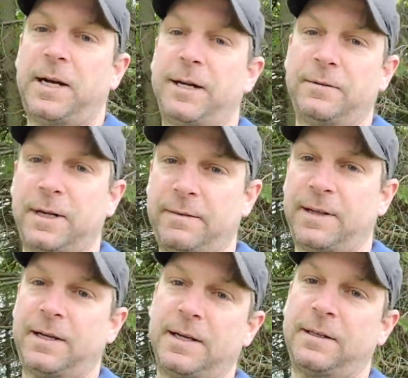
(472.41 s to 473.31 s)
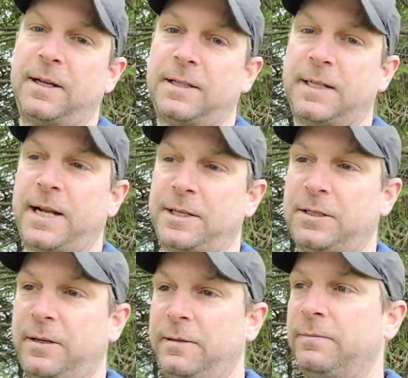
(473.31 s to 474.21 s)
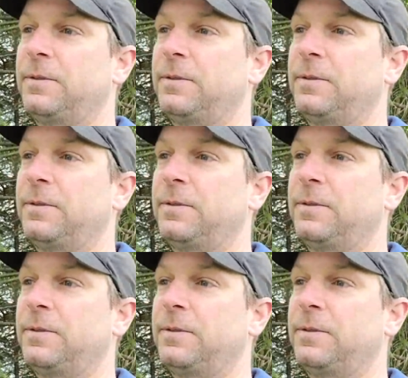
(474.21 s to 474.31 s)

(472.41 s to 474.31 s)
I don't have that kind of luck because I actually